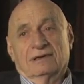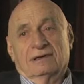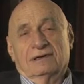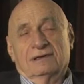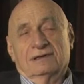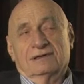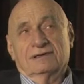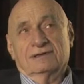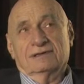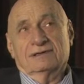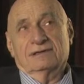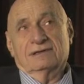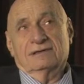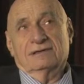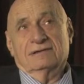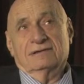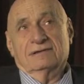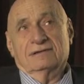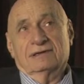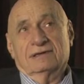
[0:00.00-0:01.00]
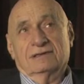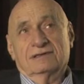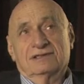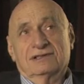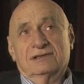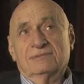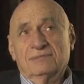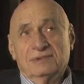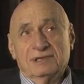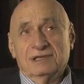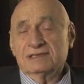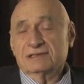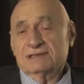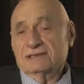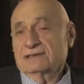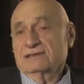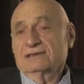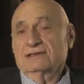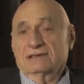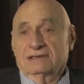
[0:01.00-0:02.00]
It's in some
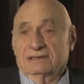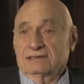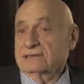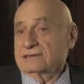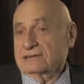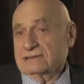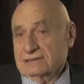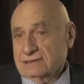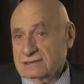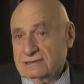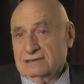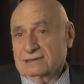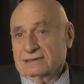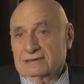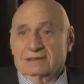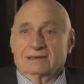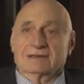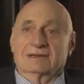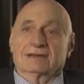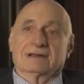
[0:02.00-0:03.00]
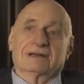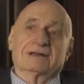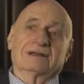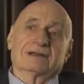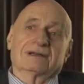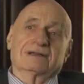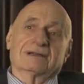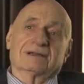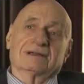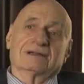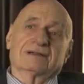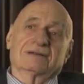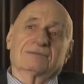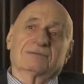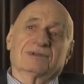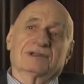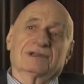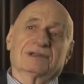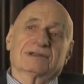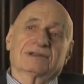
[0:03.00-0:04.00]
places it is,
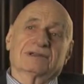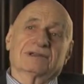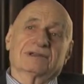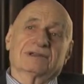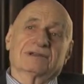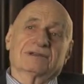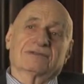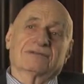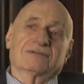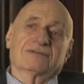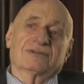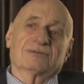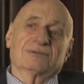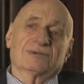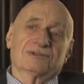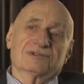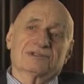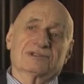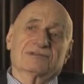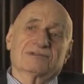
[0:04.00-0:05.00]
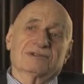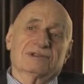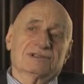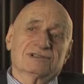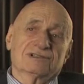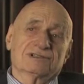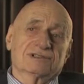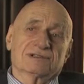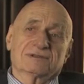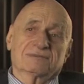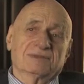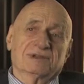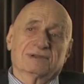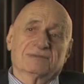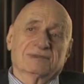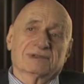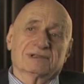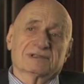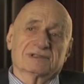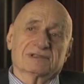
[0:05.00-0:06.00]
but for most religious
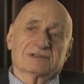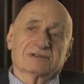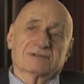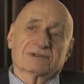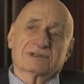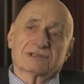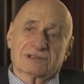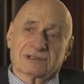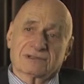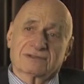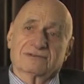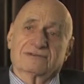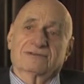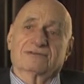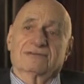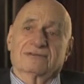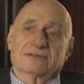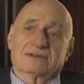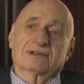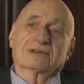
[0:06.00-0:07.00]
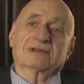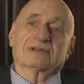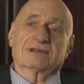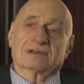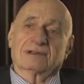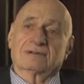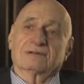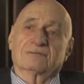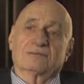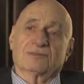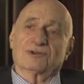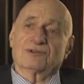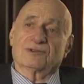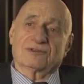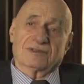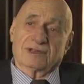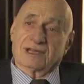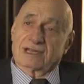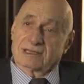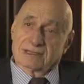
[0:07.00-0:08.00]
people it's a question of
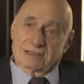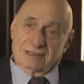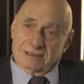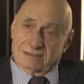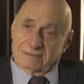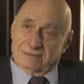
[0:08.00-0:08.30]
both and.